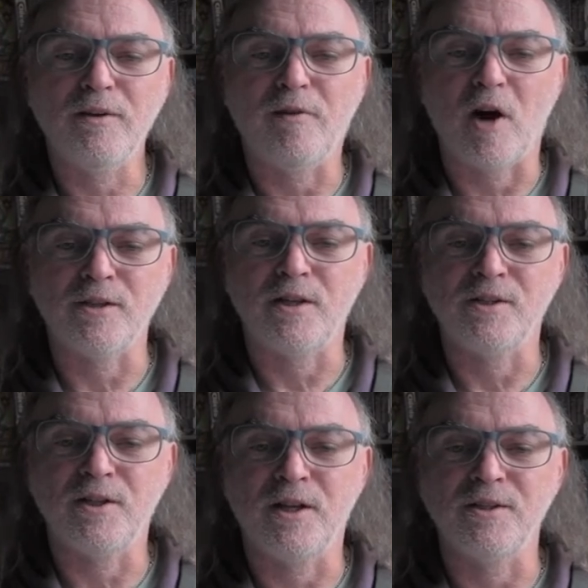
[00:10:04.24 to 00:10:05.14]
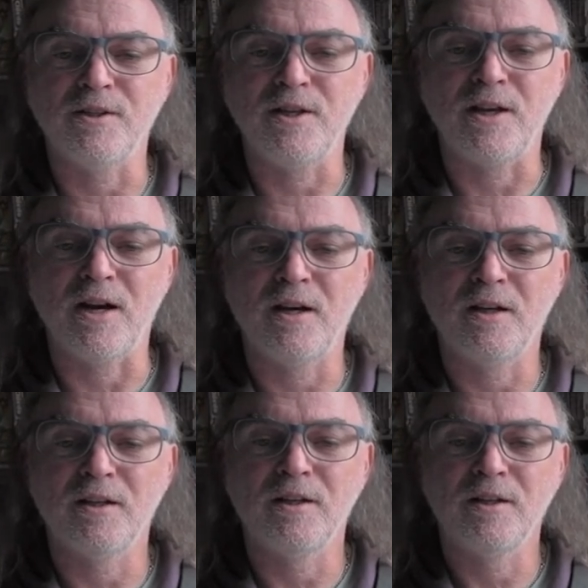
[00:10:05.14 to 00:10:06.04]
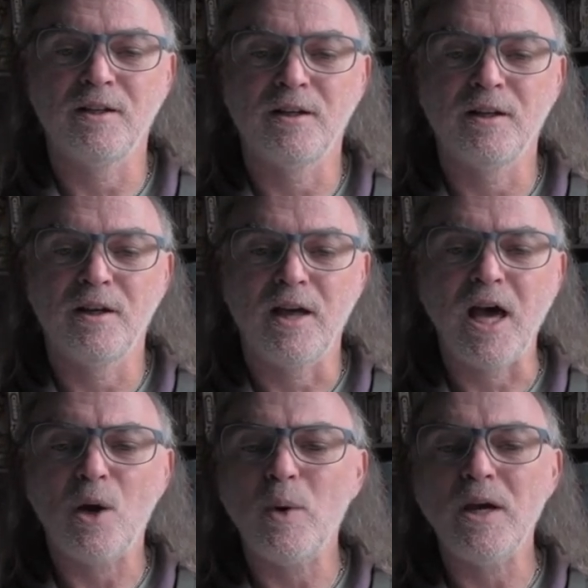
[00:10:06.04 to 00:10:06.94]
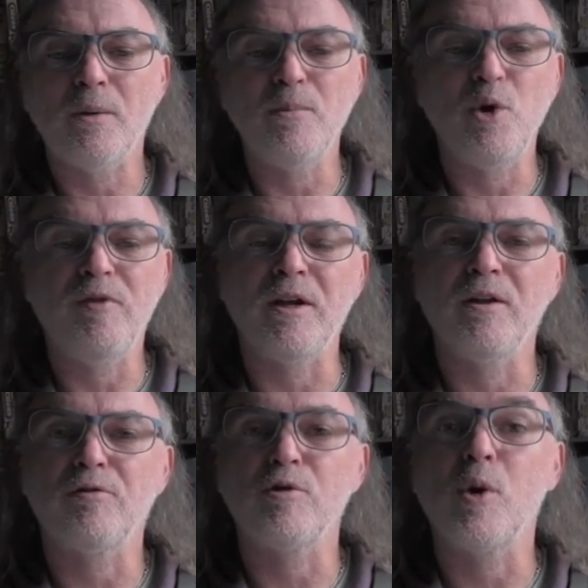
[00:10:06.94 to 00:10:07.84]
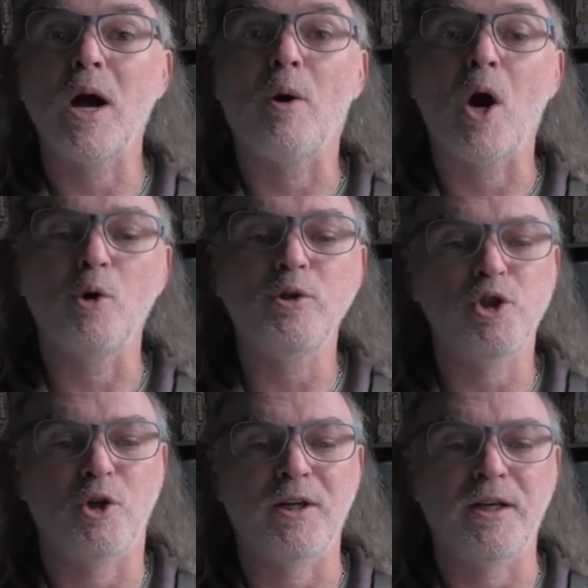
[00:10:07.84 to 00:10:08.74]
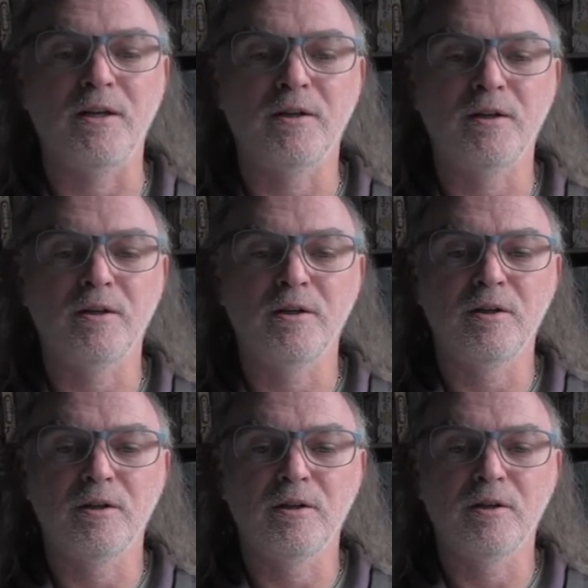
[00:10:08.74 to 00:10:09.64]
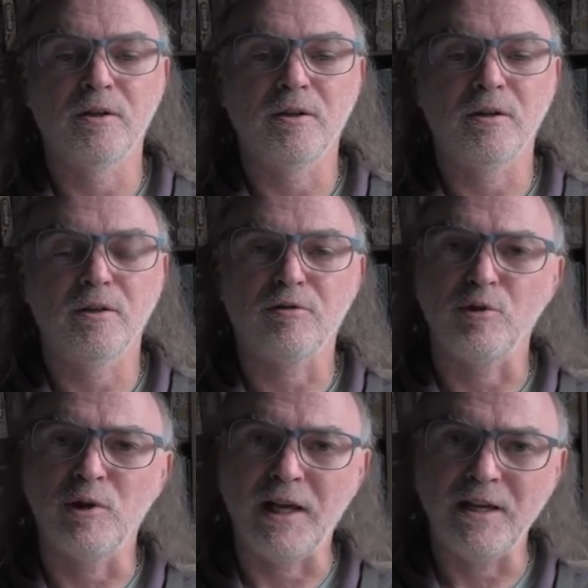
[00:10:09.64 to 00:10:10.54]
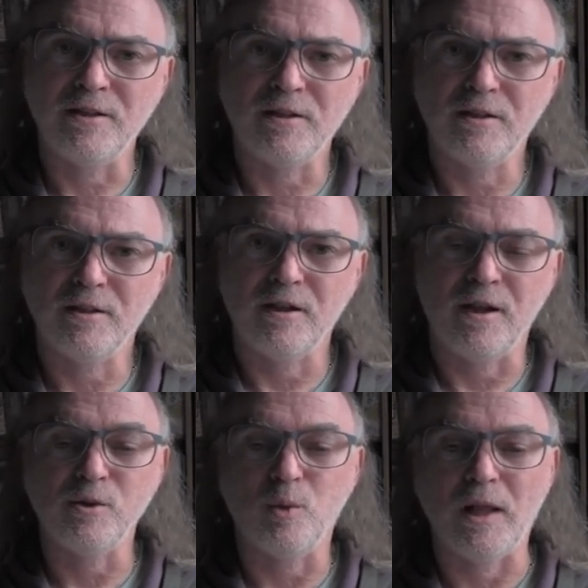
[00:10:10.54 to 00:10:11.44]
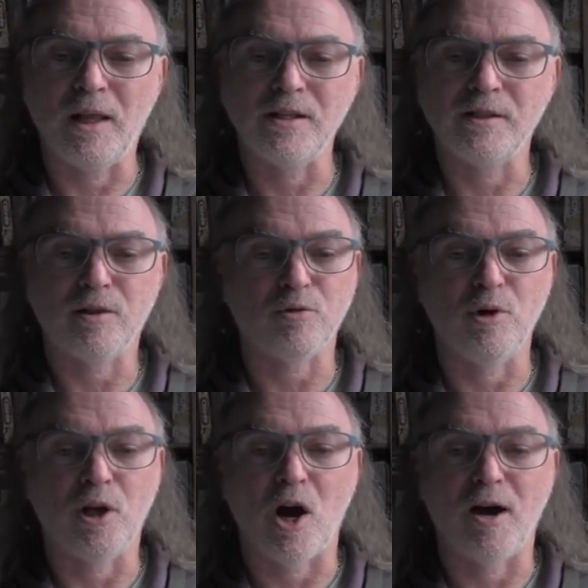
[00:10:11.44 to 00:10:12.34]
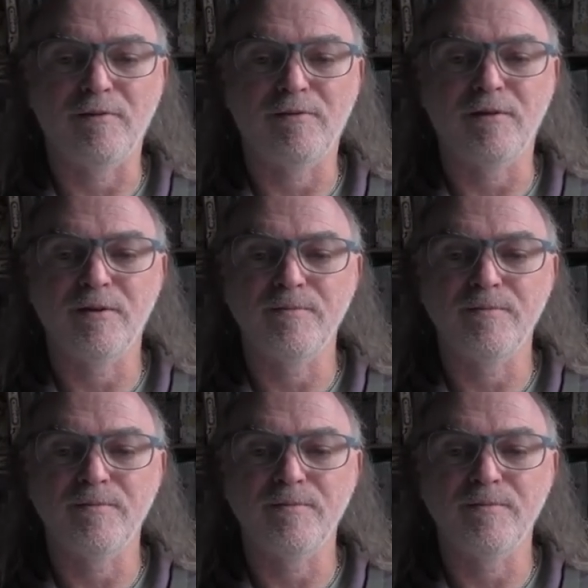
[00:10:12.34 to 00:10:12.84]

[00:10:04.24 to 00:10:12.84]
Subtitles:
invites us to consider how we are moving through our own journey, through Lent as well as through life.